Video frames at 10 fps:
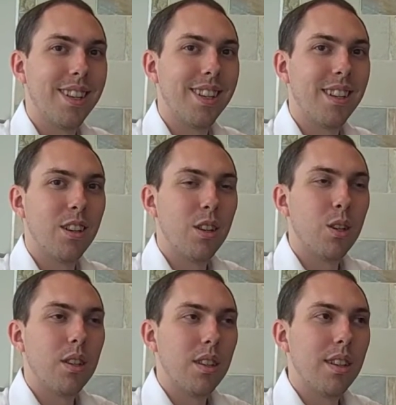that they may
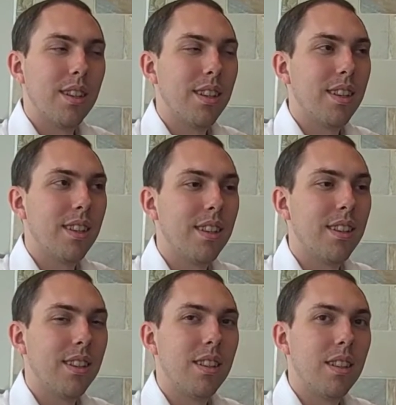have with with
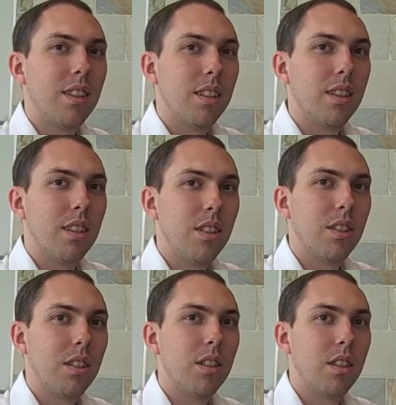cloud and, and what
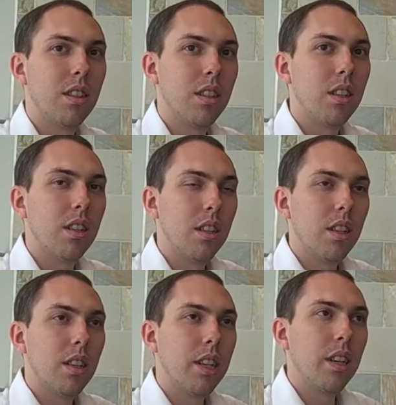it can offer them?
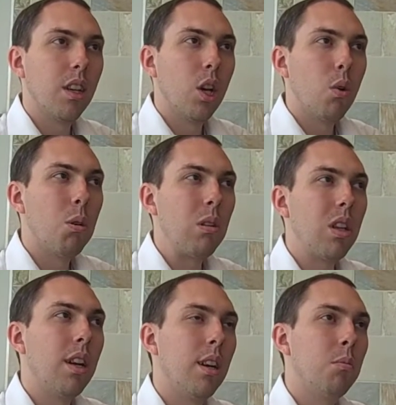Yeah. Well,
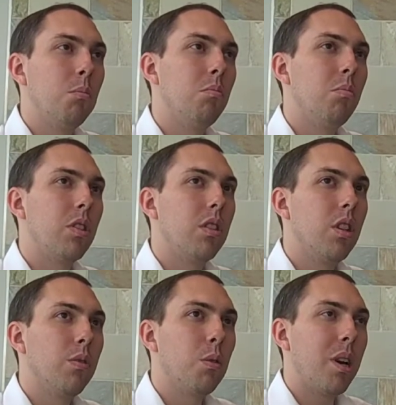um, you
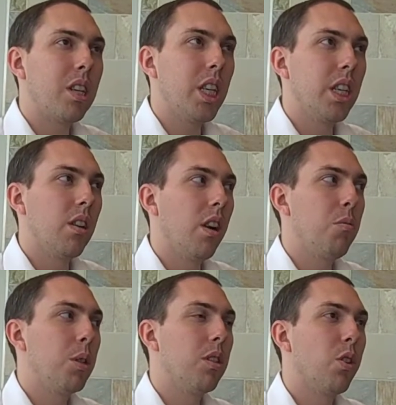know, for about a year,
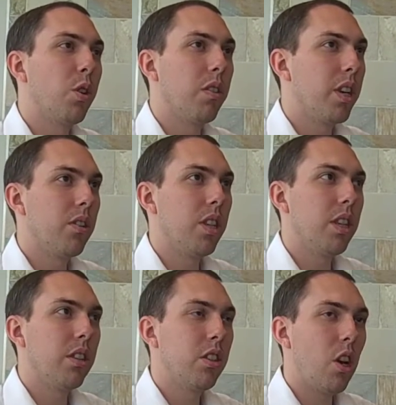I've been going around and
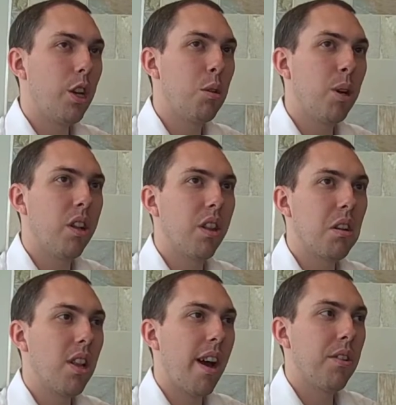talking about the
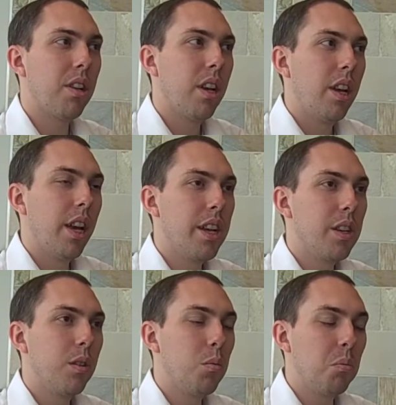cloud,
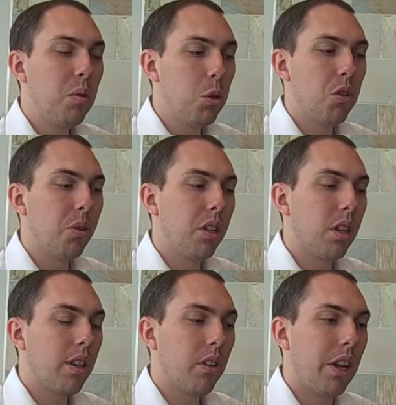and we've been doing
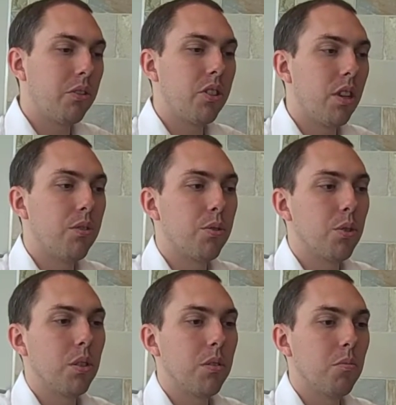cloud stuff
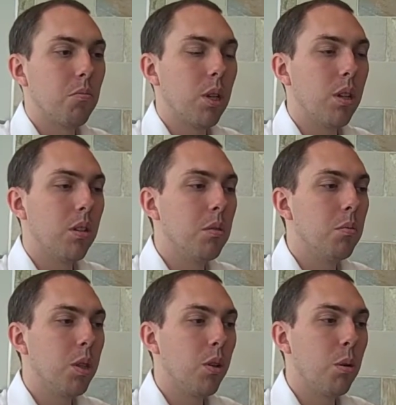for uh,
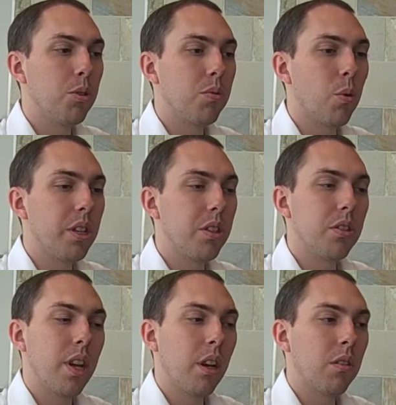you know almost four
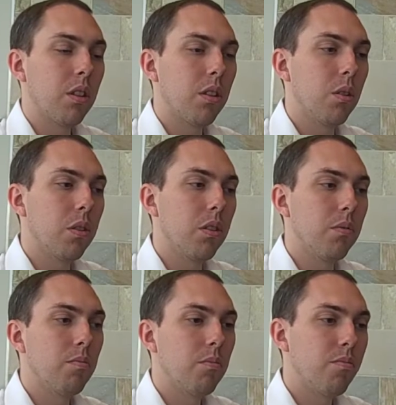years now, a little over
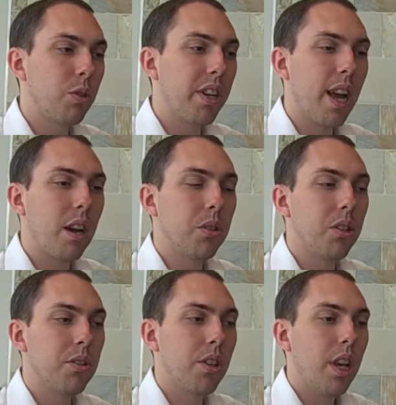three and a half
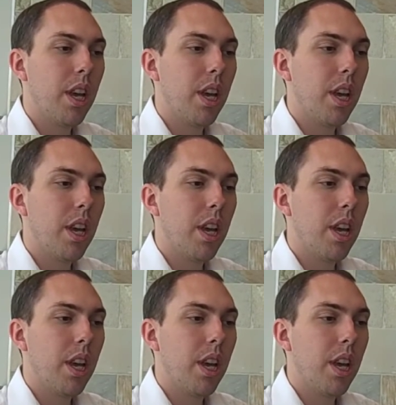years,